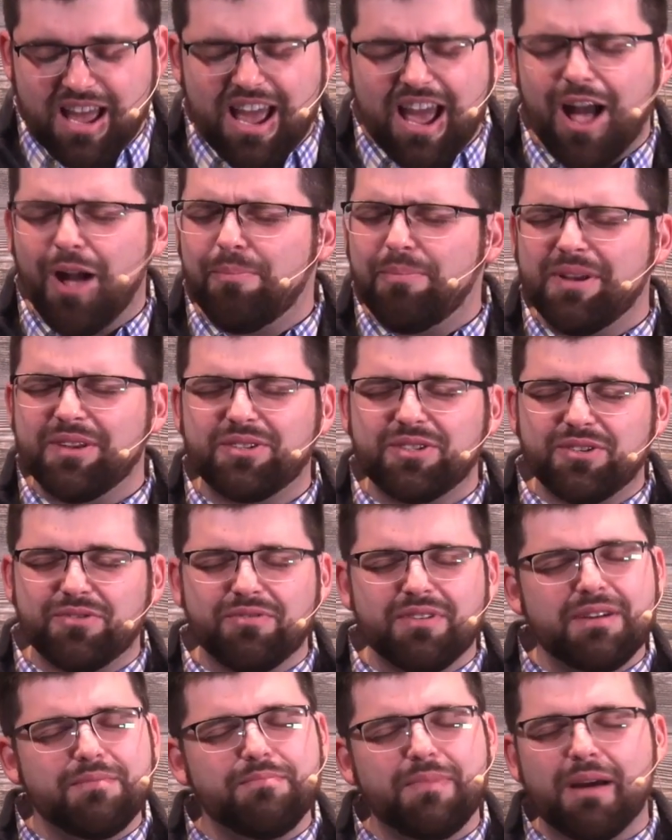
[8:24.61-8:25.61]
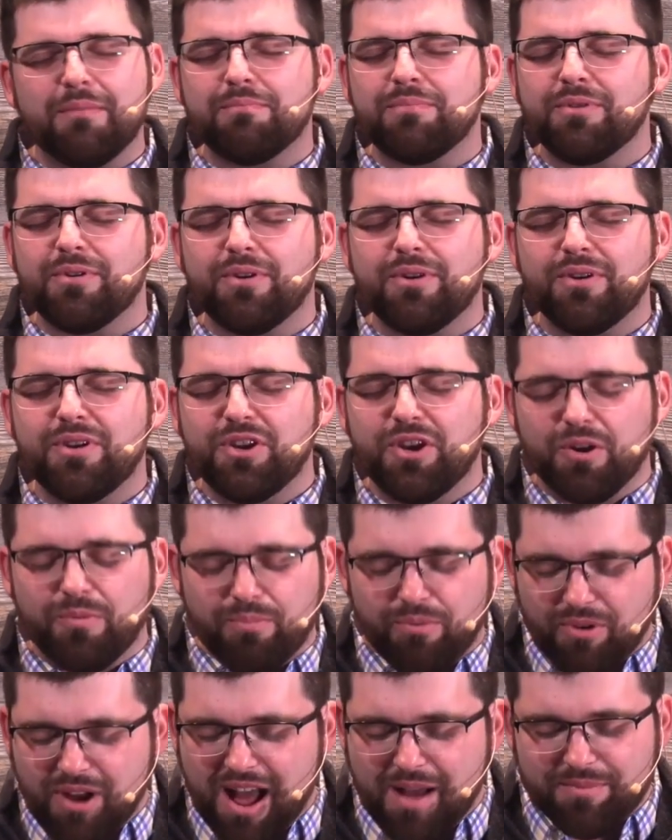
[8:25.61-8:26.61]
Help us to remember your
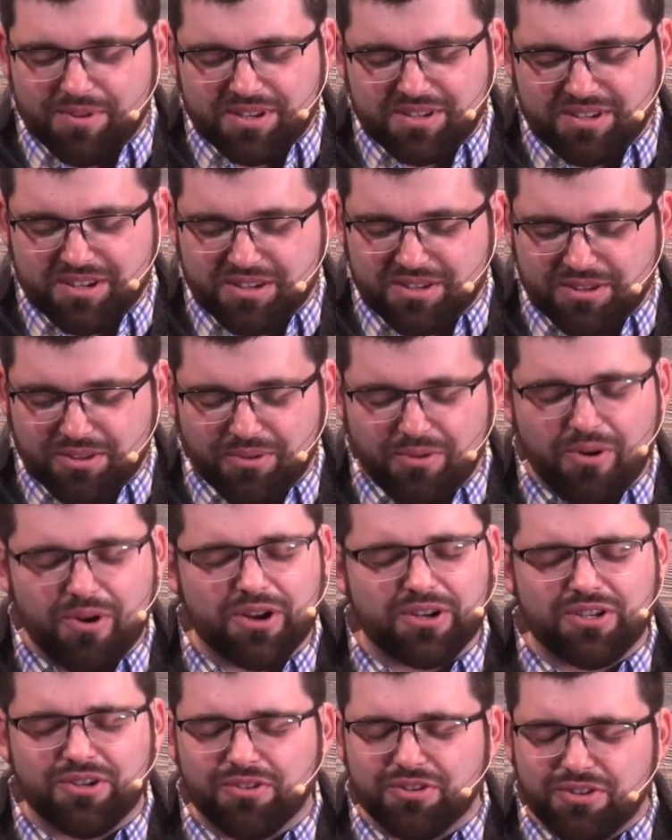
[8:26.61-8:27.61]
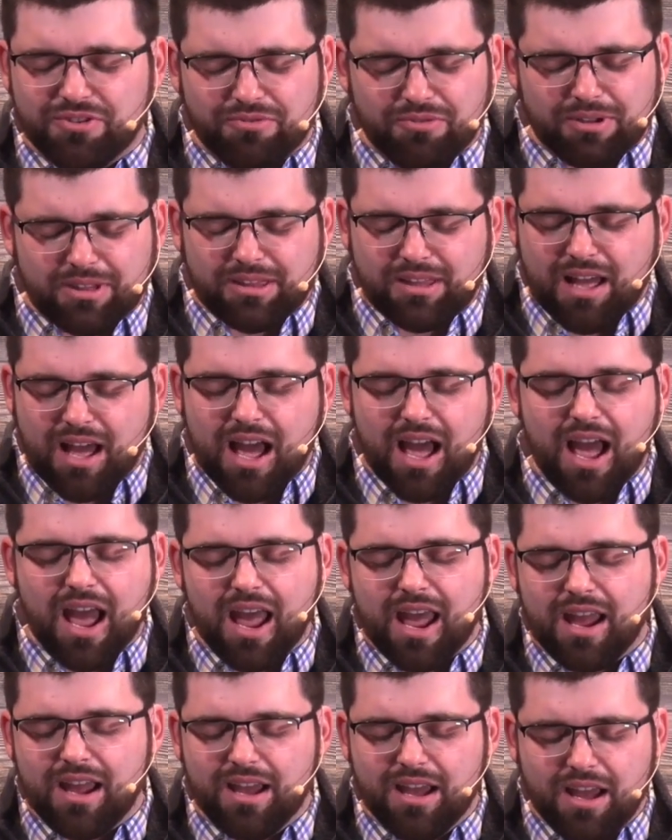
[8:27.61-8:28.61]
promises, Lord, to
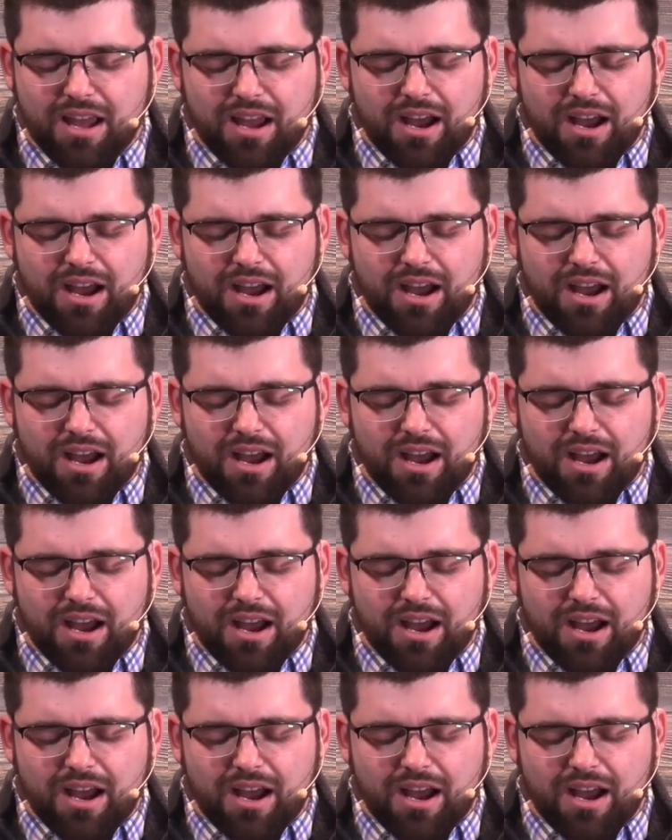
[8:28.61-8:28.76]
rely